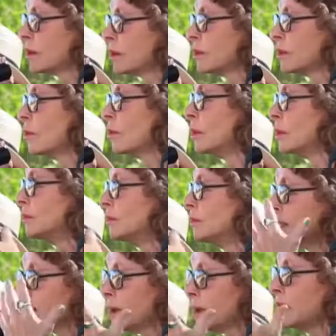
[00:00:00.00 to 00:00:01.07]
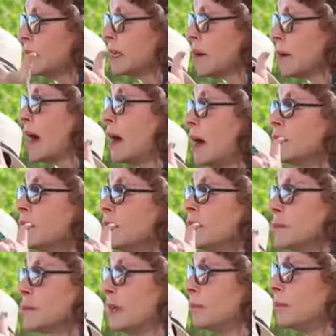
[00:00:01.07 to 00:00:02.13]
something about this big
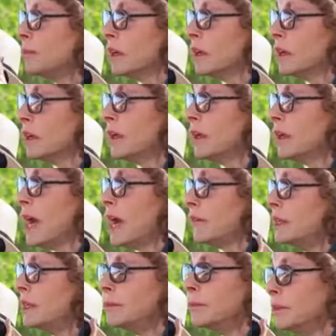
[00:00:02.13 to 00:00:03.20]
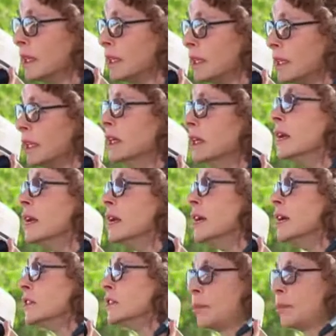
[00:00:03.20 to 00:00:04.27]
pyramid had the ability to put out a
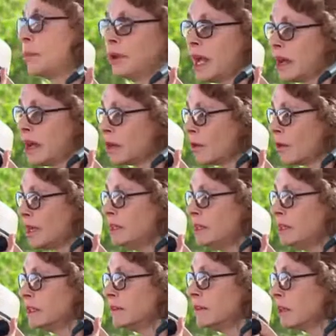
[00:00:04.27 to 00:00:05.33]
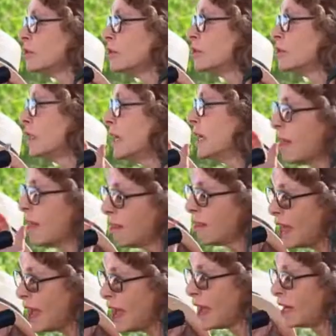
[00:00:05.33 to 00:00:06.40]
great deal of energy, and that
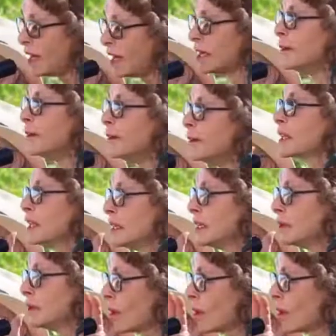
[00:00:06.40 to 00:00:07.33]
it caused